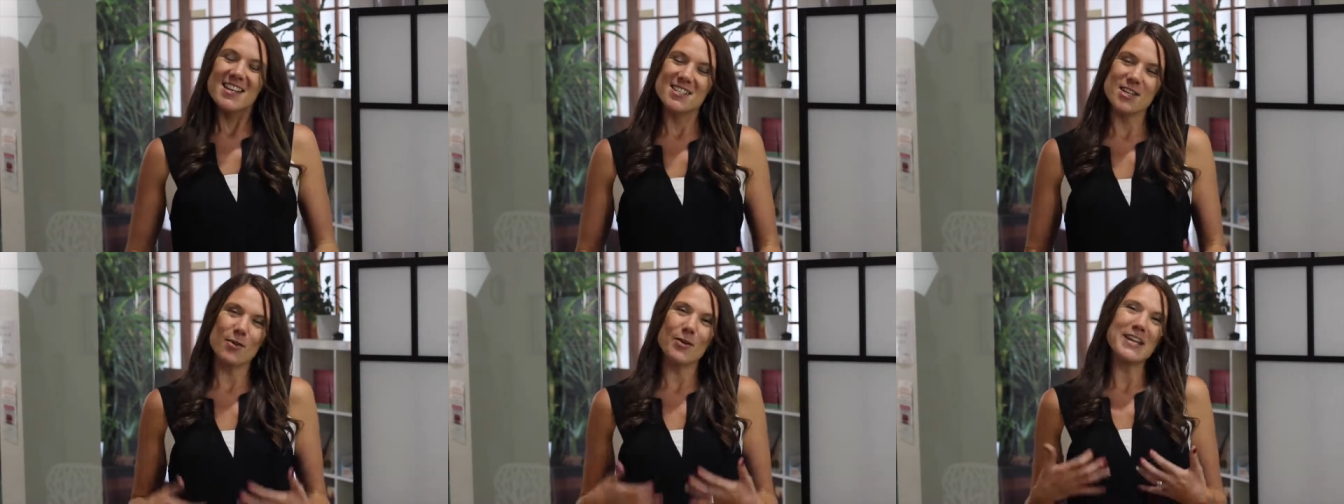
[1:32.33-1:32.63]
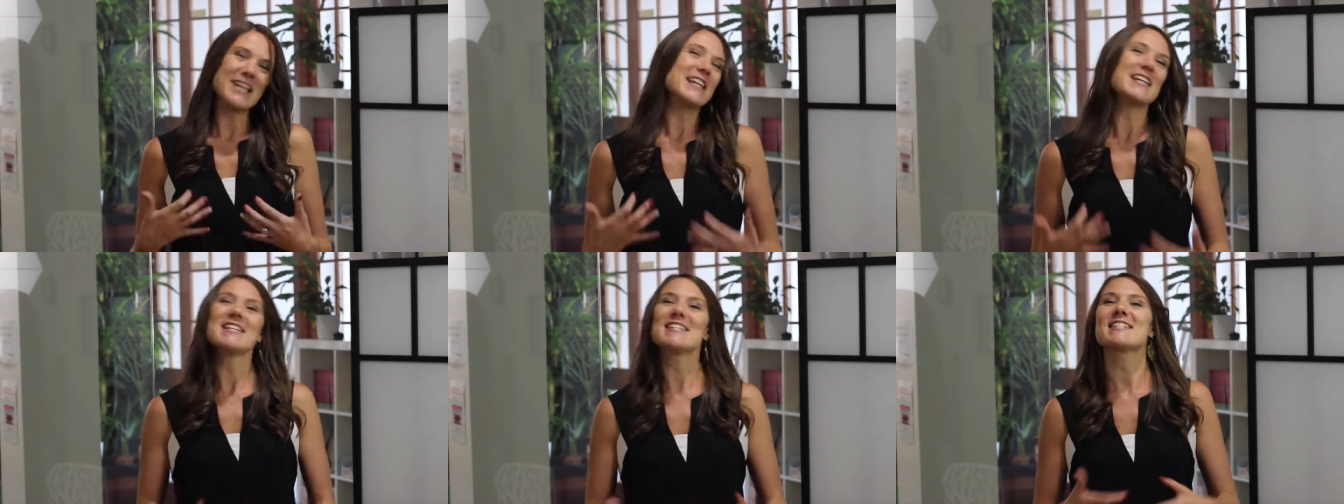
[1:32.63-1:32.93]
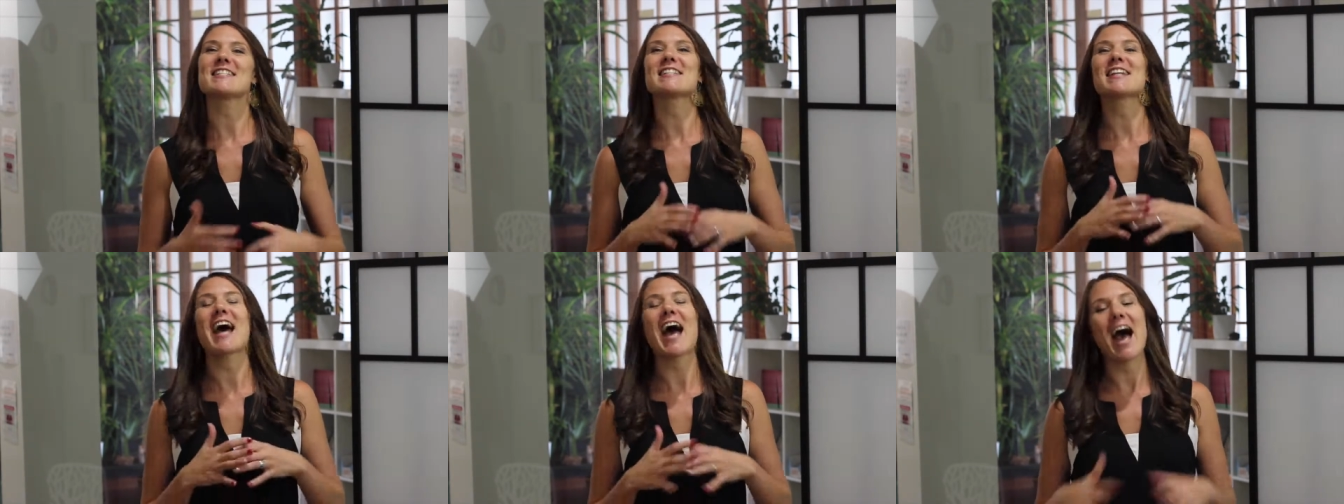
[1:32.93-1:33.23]
So it
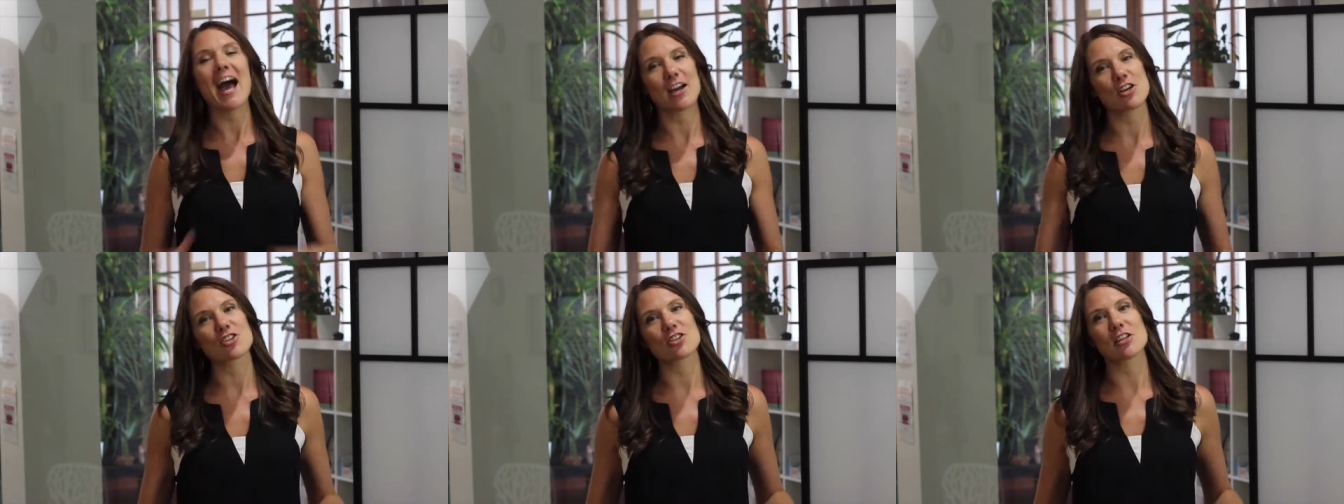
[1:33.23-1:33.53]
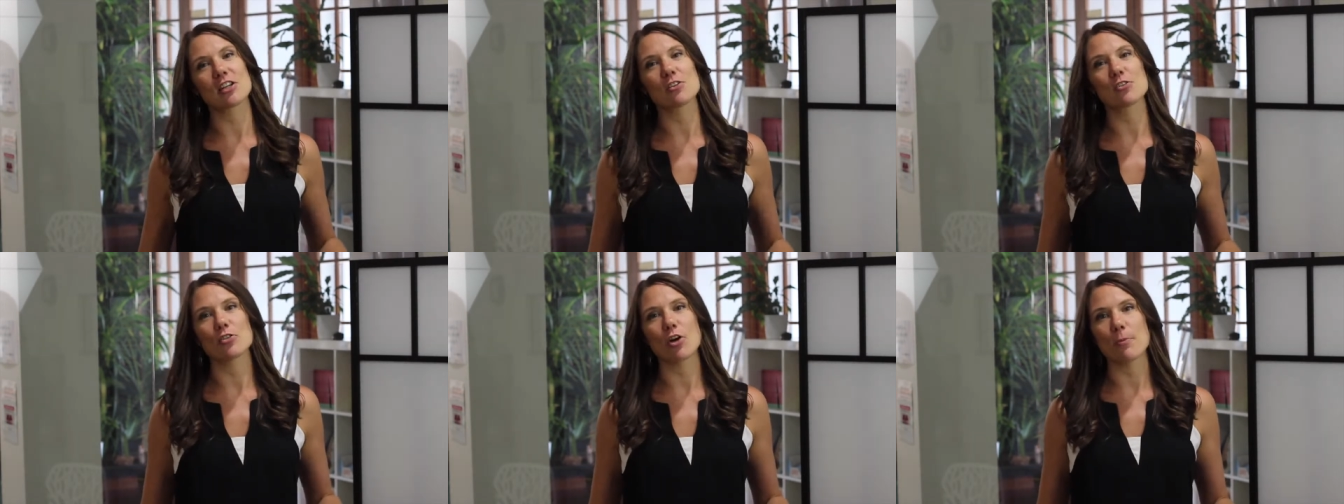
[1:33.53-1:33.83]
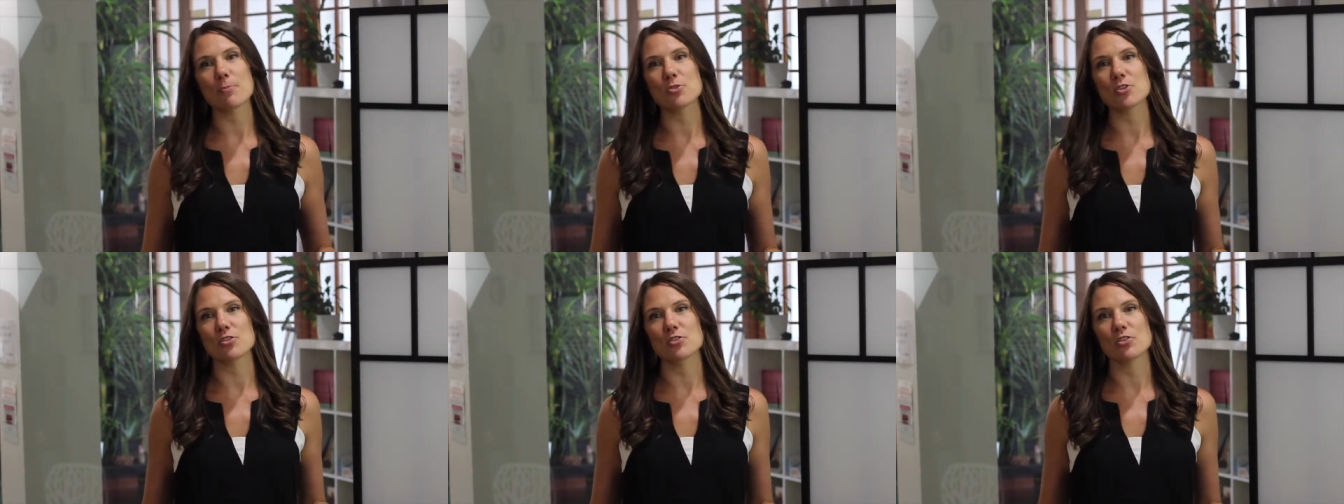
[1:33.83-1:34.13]
isn't actually a good
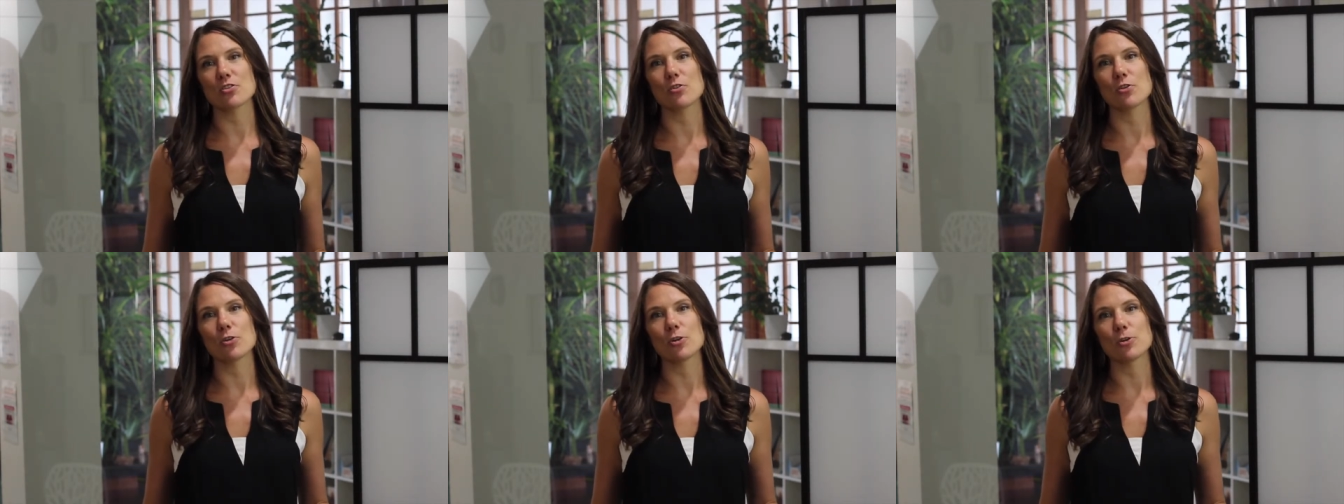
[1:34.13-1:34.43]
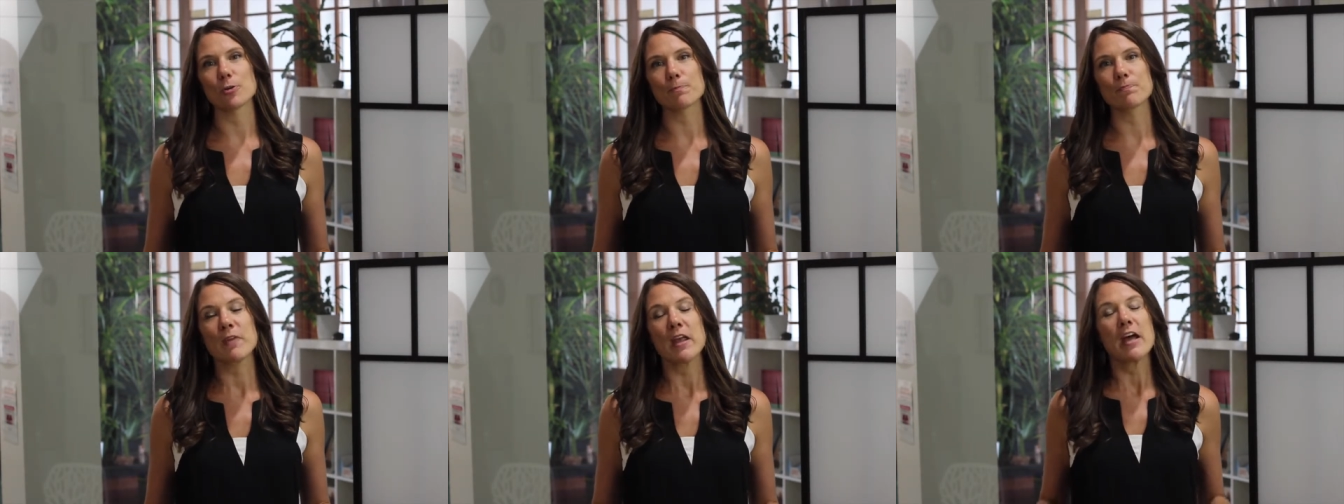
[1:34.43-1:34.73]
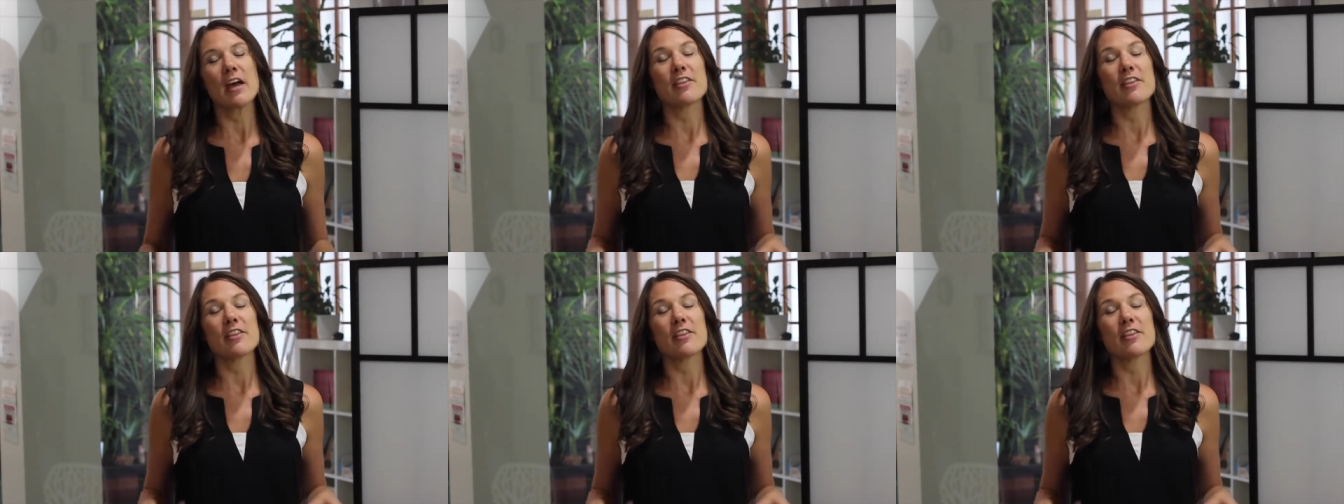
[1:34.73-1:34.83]
option at all.